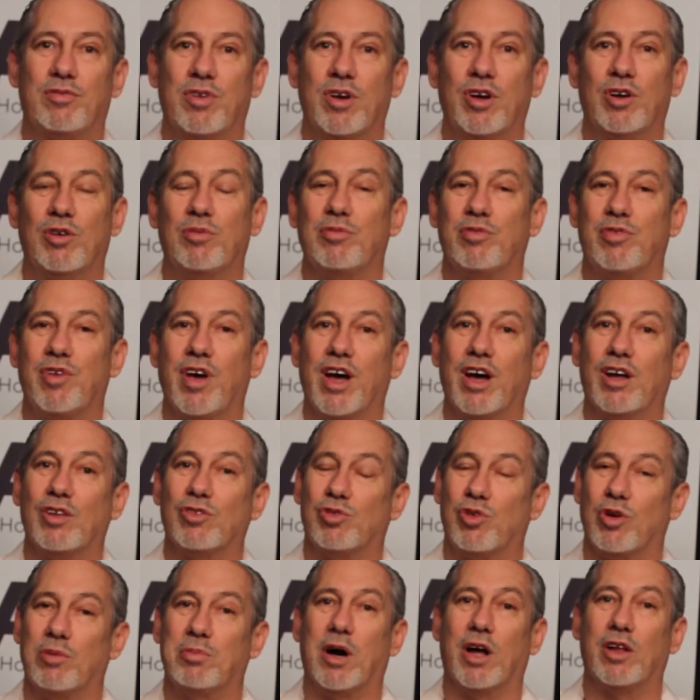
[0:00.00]
film
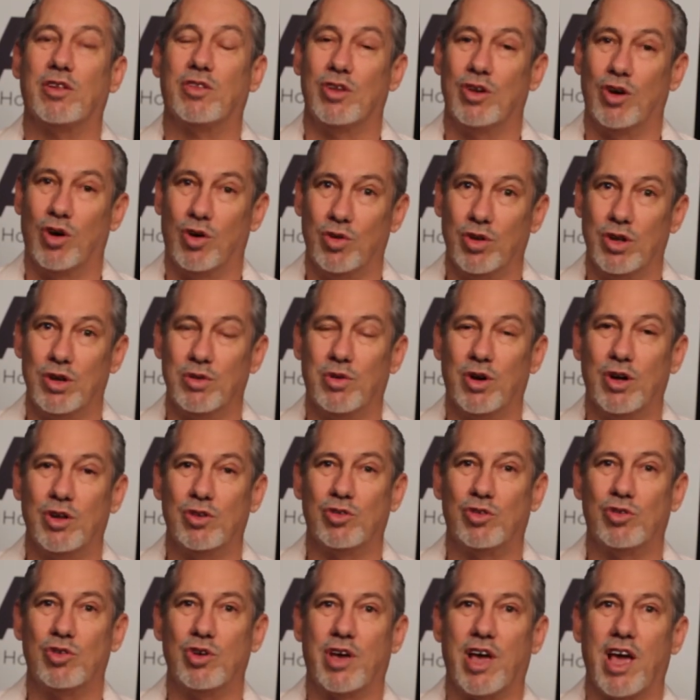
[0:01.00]
fans were about the only
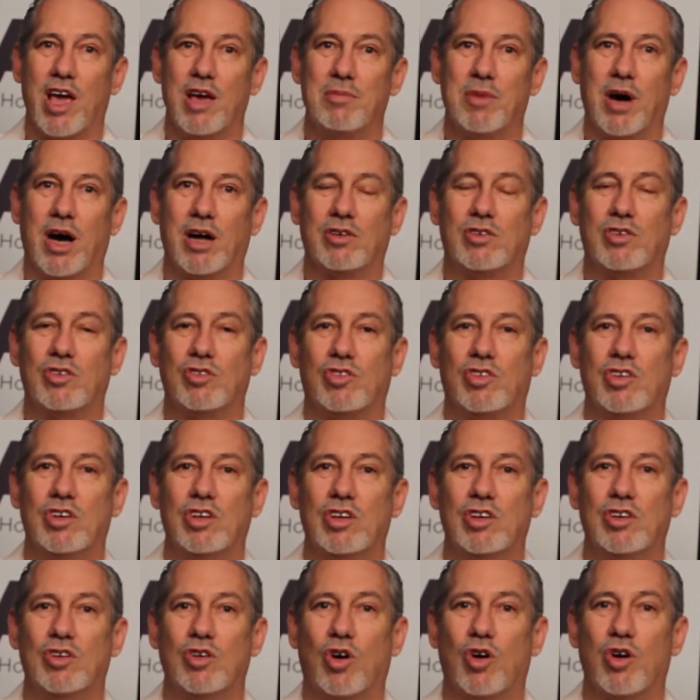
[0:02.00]
ones who came out to
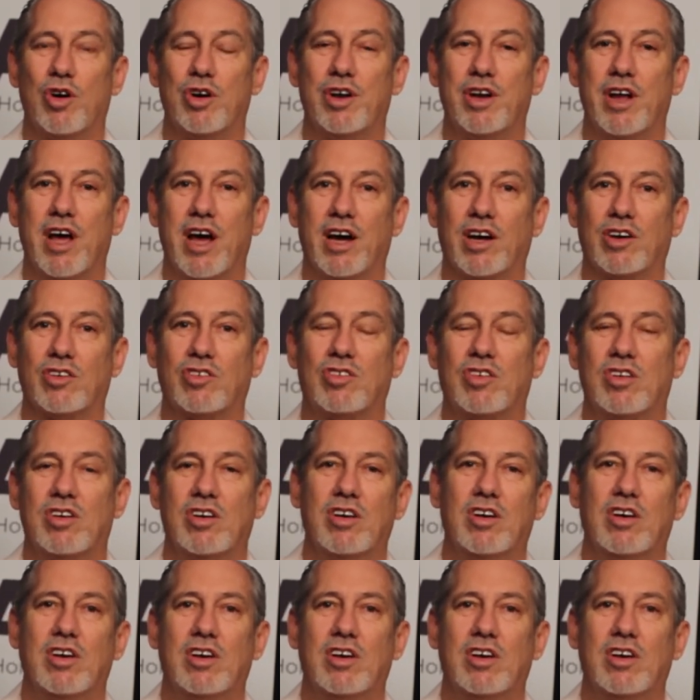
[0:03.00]
see You're Next.